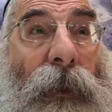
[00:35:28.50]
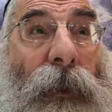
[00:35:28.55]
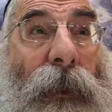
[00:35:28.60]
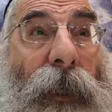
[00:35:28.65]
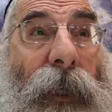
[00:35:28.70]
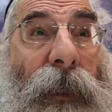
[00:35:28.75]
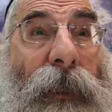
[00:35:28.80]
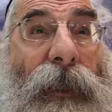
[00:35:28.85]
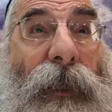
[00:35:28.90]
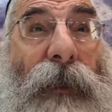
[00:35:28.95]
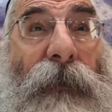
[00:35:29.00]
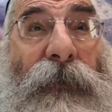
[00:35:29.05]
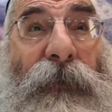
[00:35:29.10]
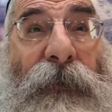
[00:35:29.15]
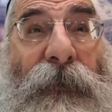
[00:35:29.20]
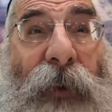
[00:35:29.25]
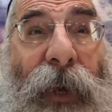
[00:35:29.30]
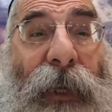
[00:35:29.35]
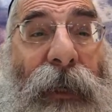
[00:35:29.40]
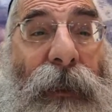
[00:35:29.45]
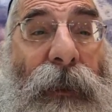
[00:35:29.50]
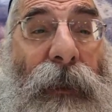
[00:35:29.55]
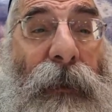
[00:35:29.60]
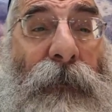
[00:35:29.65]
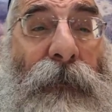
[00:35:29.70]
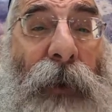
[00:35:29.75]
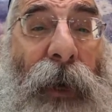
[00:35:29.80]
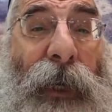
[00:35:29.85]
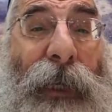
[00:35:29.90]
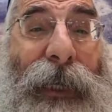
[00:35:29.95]
It's
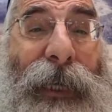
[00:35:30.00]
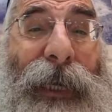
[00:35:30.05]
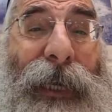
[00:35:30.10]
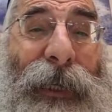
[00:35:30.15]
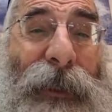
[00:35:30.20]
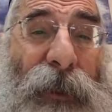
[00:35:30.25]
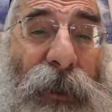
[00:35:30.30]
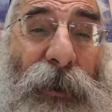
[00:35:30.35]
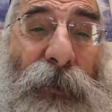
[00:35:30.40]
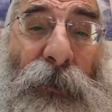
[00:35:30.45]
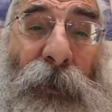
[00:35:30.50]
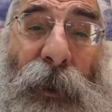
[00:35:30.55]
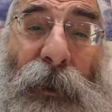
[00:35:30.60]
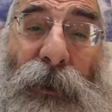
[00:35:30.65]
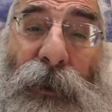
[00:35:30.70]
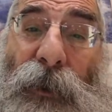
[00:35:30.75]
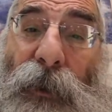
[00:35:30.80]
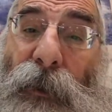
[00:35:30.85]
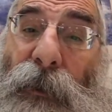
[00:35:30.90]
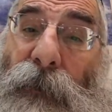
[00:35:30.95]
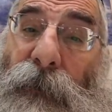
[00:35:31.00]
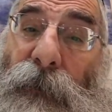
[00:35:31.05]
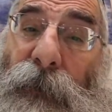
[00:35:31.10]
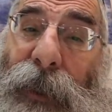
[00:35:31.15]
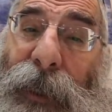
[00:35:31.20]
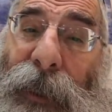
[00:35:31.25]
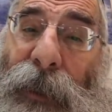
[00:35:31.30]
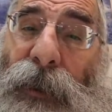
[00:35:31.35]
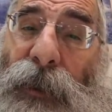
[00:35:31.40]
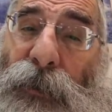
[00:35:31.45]
affected by its ratzon.
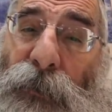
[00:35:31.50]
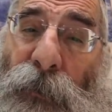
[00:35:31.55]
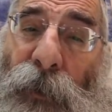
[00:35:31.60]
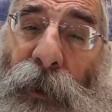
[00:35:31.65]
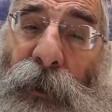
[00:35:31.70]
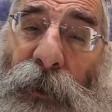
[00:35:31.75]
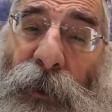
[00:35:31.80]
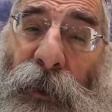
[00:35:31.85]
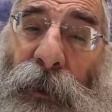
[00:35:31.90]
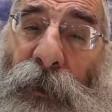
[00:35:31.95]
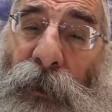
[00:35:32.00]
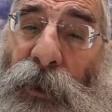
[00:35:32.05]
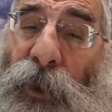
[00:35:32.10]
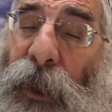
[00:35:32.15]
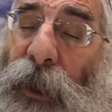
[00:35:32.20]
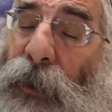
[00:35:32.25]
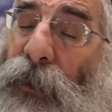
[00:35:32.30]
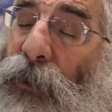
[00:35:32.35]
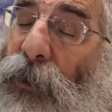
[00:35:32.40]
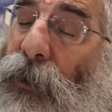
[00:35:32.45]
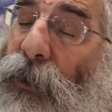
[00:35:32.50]
Its ratzon changes.